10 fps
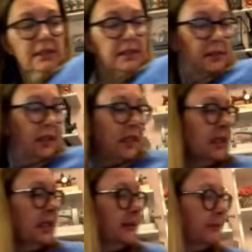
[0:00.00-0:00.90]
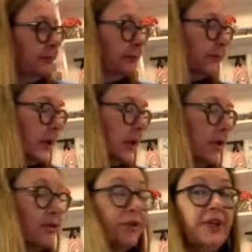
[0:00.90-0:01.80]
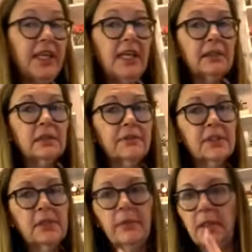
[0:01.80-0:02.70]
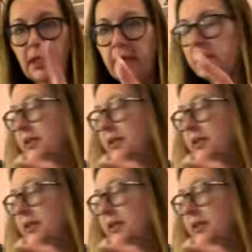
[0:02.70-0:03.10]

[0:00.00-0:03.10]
say a 3/8 of a seam allowance